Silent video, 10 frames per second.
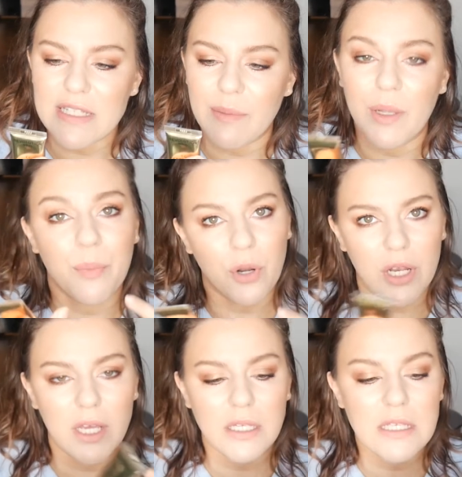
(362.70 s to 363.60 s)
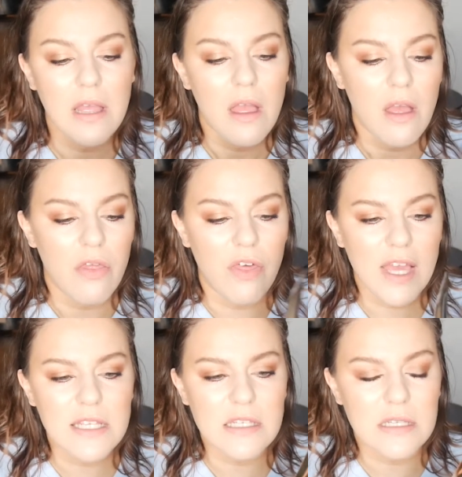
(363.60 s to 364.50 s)
similar products.
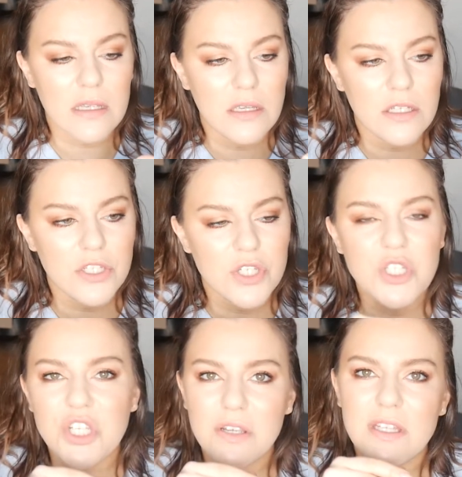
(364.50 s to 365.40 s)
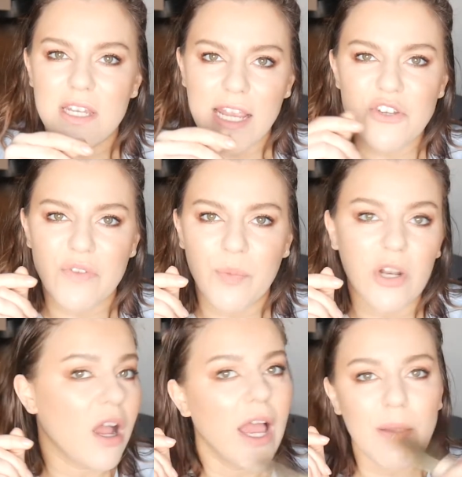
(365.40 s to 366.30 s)
This, just due to the nature of the
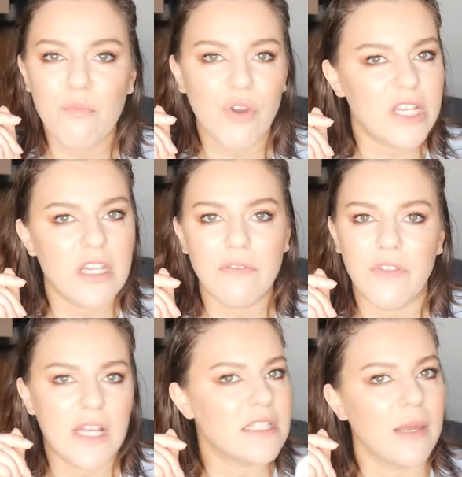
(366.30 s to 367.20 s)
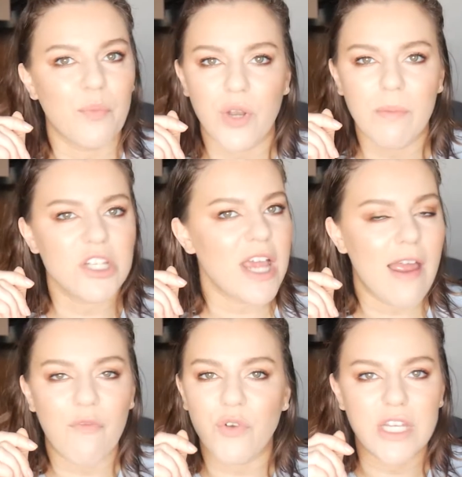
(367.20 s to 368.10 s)
product, I'm reaching for this like pretty much
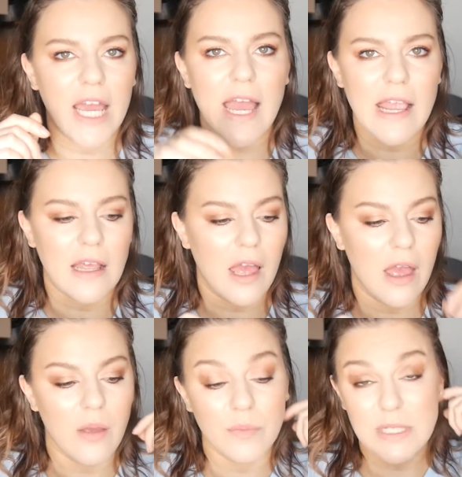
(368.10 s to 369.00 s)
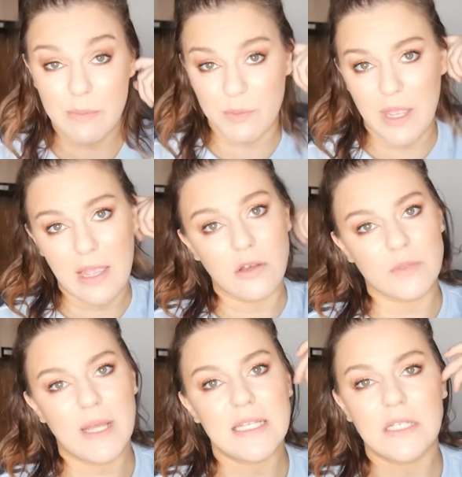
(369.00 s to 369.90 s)
every day, same as my IT
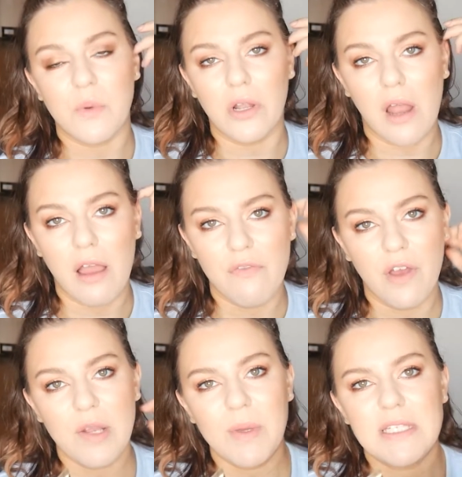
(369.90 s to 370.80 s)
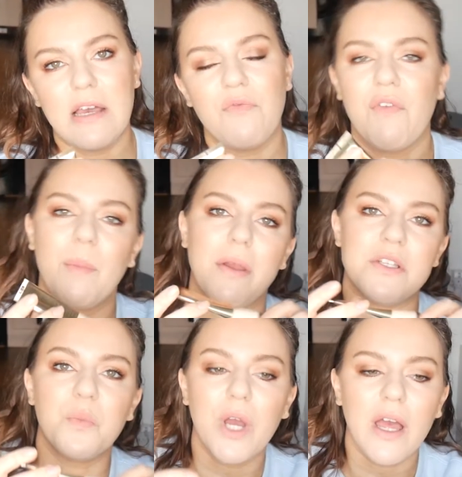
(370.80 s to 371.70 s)
Cosmetics one. I find myself, if I'm going
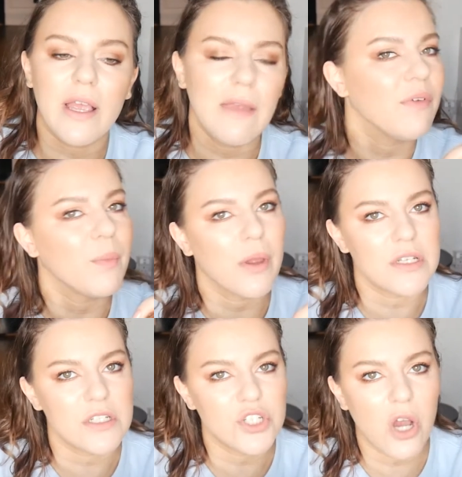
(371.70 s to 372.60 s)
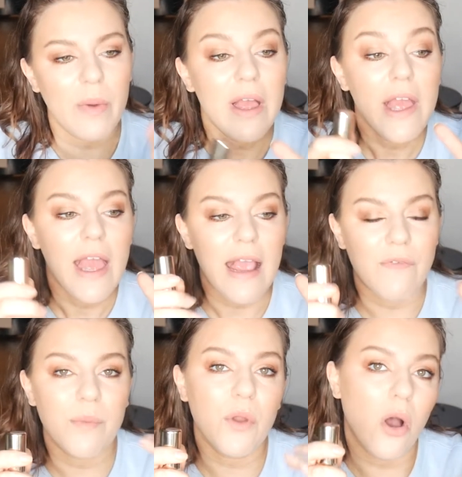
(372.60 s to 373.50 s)
to work, even if I'm going to the shop,
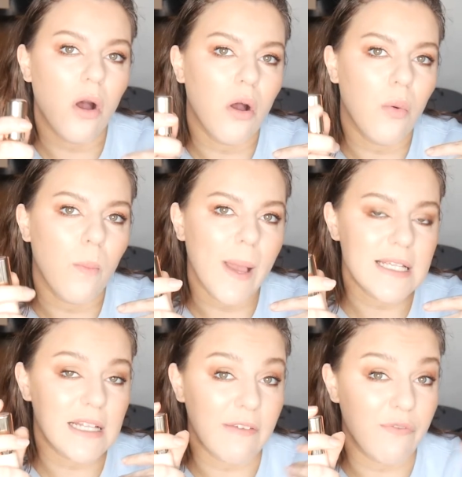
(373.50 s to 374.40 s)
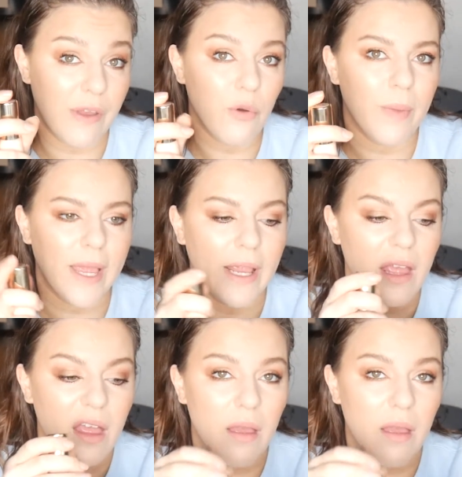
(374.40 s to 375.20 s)
if I'm not basically filming,